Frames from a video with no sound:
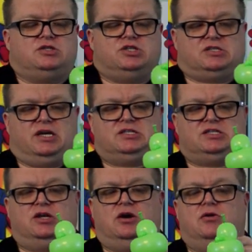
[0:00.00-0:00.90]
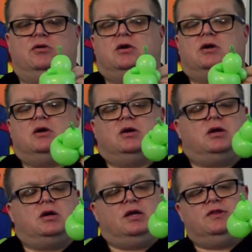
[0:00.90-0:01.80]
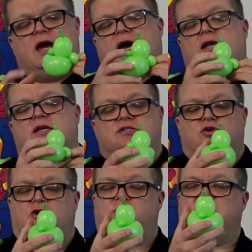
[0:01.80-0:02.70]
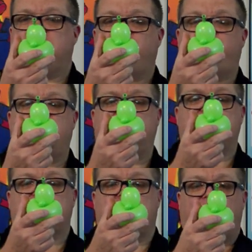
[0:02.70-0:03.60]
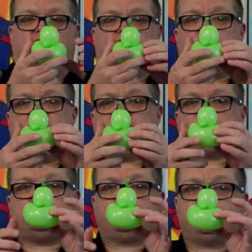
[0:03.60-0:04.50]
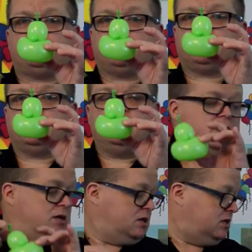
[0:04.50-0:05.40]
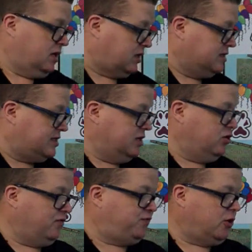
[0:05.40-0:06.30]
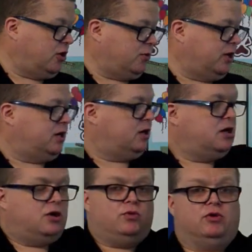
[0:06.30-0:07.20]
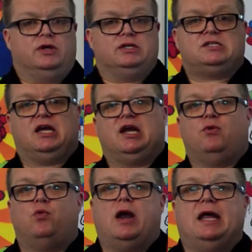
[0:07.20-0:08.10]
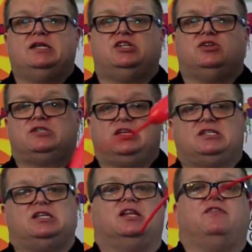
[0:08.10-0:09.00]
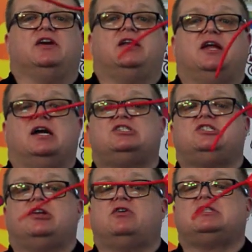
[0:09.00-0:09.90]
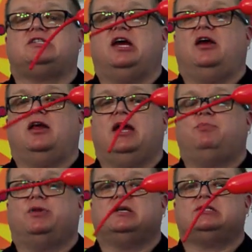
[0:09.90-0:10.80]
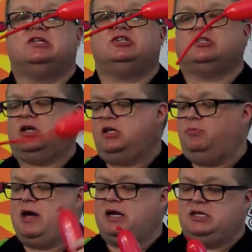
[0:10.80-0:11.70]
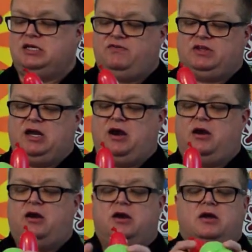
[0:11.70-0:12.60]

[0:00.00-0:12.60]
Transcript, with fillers: Just like so. And that is going to be the face of our Grinch. Now continuing forward, we're going to take a red 260, leaving a nice generous tail, 8 plus inches on the back end of it there.